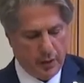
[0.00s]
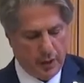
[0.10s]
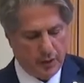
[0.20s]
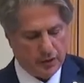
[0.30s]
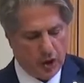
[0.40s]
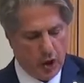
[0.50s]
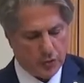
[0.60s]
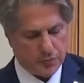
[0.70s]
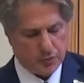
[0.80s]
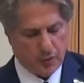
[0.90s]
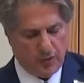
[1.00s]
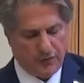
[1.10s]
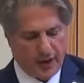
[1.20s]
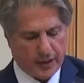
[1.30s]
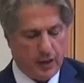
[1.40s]
In terms of
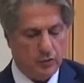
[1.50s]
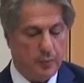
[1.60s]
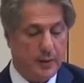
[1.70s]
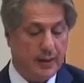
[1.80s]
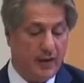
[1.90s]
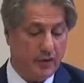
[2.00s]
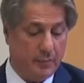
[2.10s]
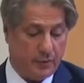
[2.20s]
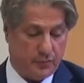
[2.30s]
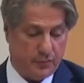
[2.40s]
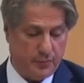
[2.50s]
accountable government,